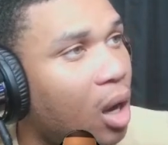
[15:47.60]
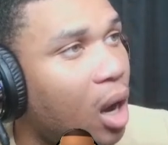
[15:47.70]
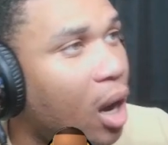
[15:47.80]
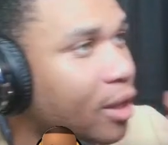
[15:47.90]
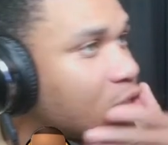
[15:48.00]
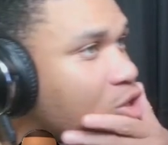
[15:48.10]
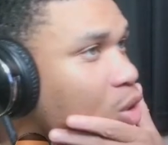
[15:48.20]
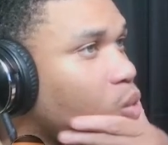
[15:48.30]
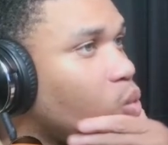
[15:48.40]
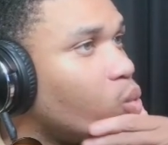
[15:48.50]
All right,
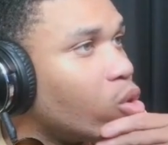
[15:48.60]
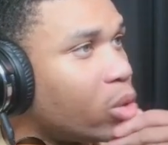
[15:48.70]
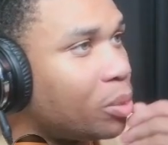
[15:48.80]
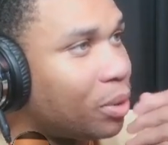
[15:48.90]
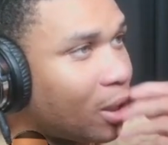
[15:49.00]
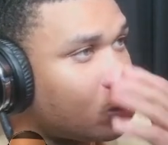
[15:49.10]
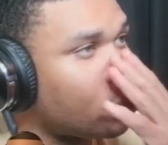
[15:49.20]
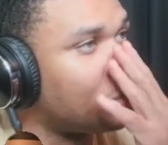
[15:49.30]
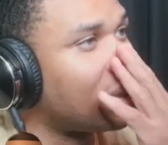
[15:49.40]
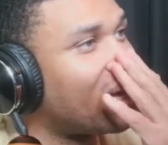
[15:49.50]
so what do we play? Do
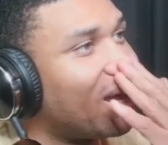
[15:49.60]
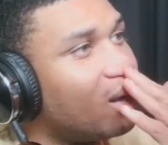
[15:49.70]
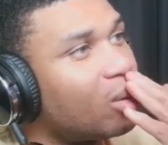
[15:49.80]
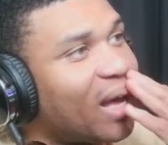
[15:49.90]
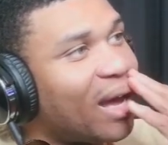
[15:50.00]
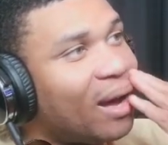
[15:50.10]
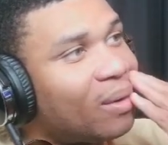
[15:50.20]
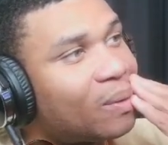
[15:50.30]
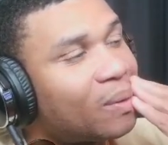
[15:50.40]
we play Hellcow?